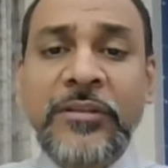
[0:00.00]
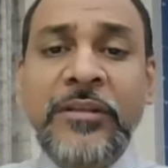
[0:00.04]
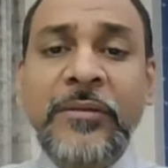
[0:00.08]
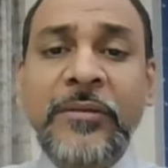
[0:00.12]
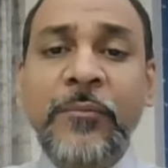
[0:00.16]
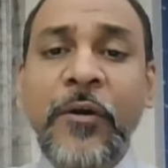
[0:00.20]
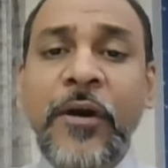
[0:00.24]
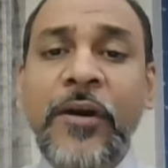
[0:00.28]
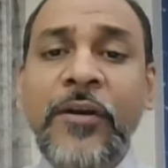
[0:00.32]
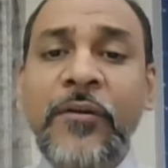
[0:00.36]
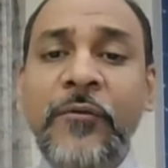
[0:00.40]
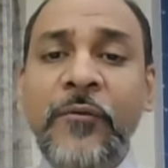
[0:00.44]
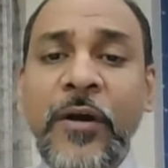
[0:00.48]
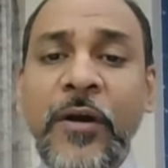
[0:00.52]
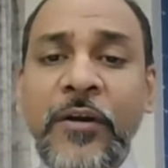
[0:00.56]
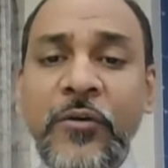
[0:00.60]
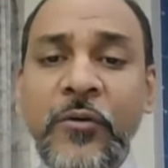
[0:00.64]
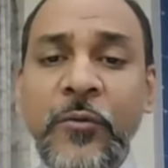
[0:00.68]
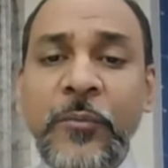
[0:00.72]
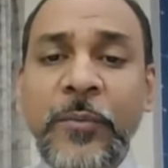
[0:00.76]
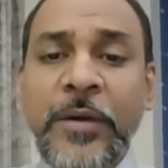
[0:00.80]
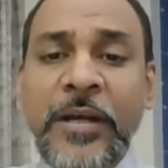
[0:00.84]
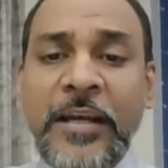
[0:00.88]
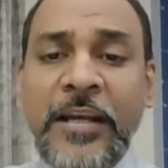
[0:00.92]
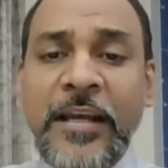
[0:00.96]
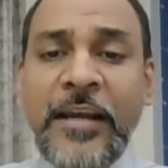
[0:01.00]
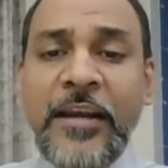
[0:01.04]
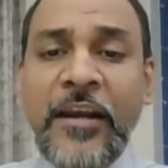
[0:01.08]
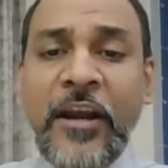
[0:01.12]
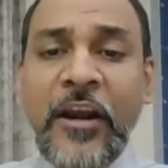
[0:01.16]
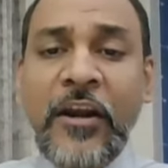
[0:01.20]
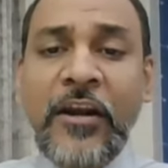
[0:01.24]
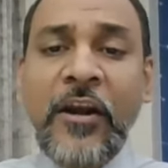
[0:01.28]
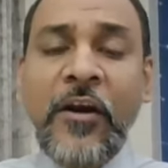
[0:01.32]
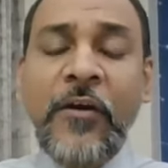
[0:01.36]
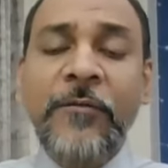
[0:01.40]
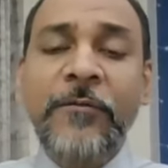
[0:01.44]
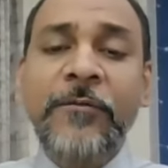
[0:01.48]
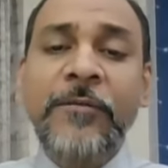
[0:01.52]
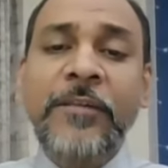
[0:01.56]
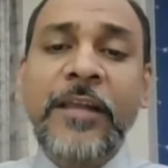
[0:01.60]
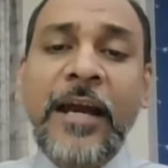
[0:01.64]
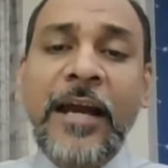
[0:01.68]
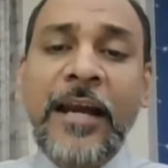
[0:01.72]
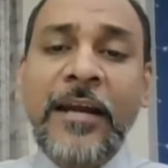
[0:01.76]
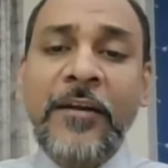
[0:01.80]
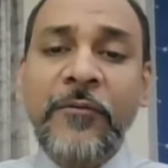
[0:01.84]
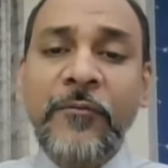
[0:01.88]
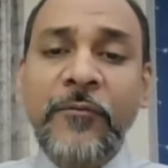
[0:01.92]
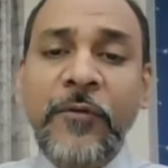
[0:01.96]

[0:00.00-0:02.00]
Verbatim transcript: 3.12 billion, and of that,